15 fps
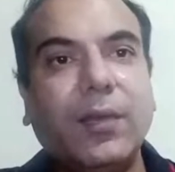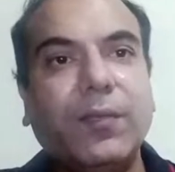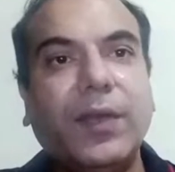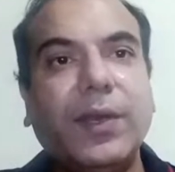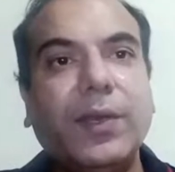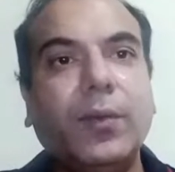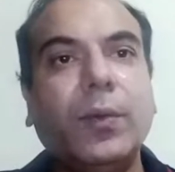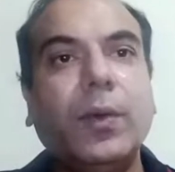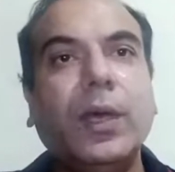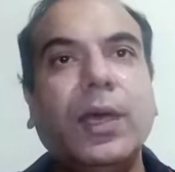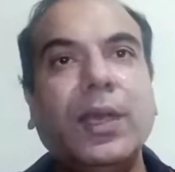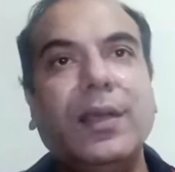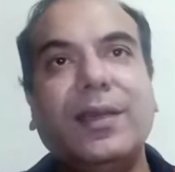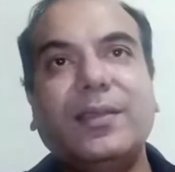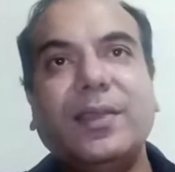revenue.
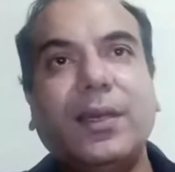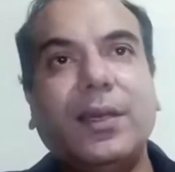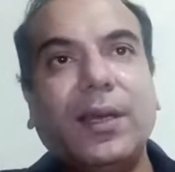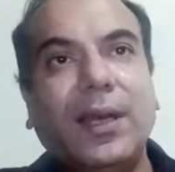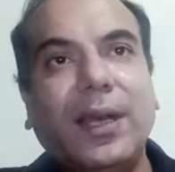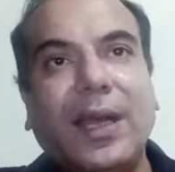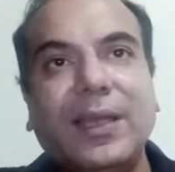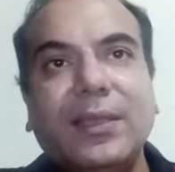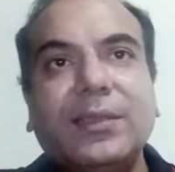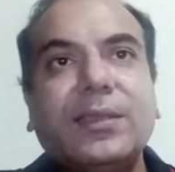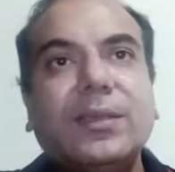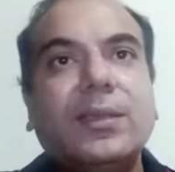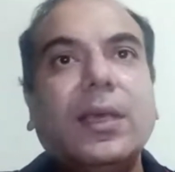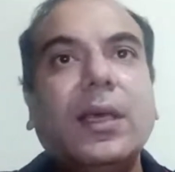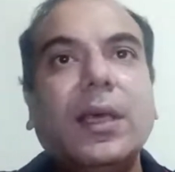Let's say
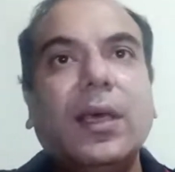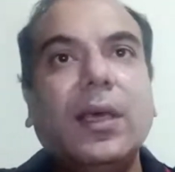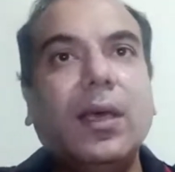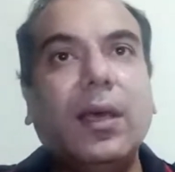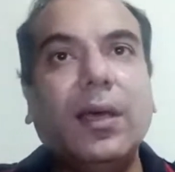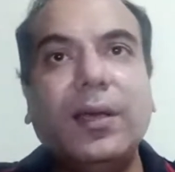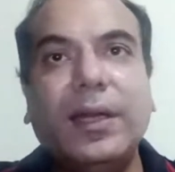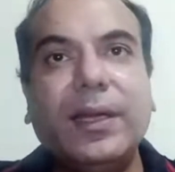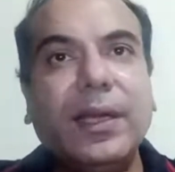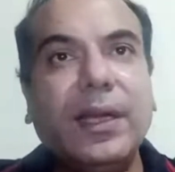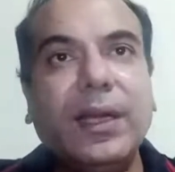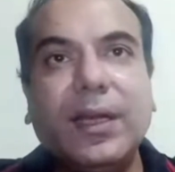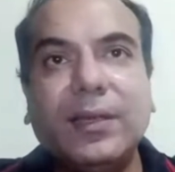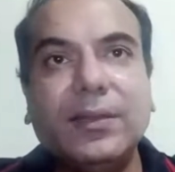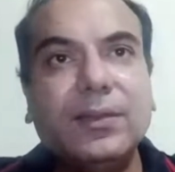Reliance
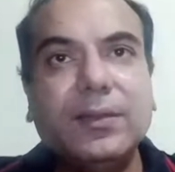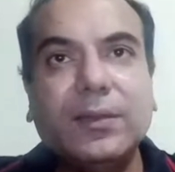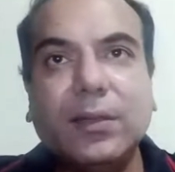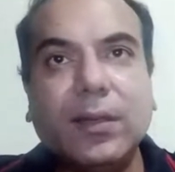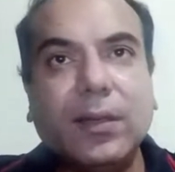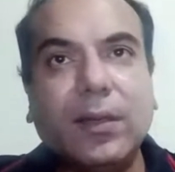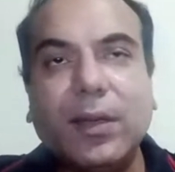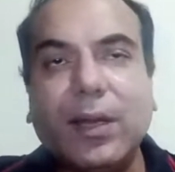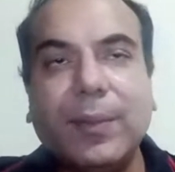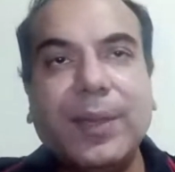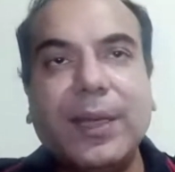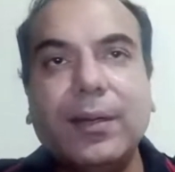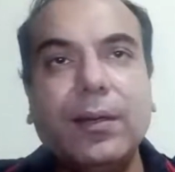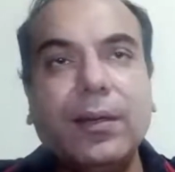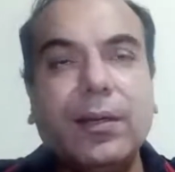Retail has,
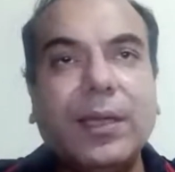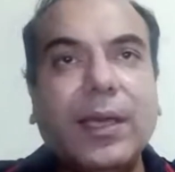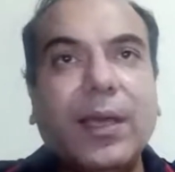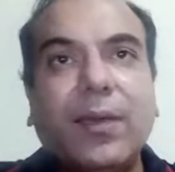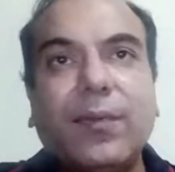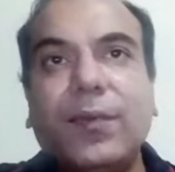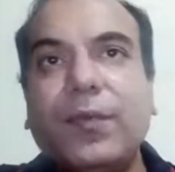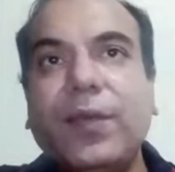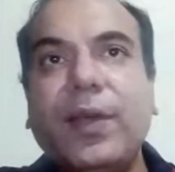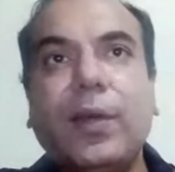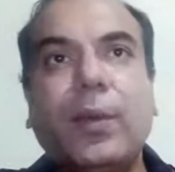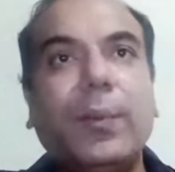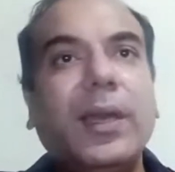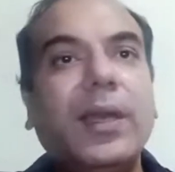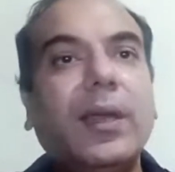they have a
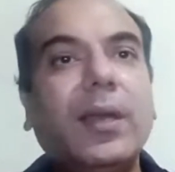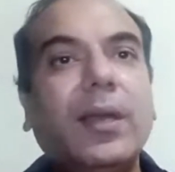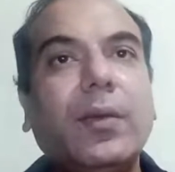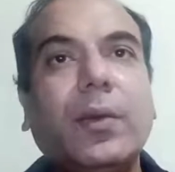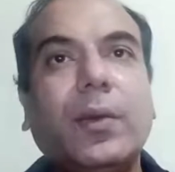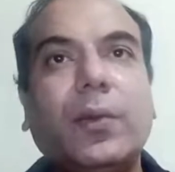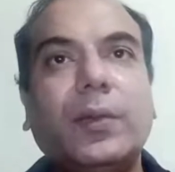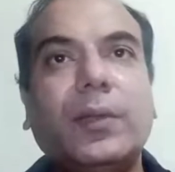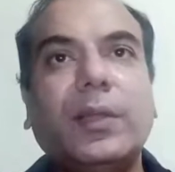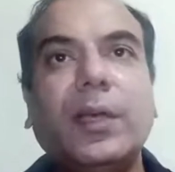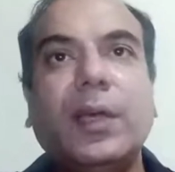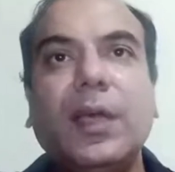phenomenal growth.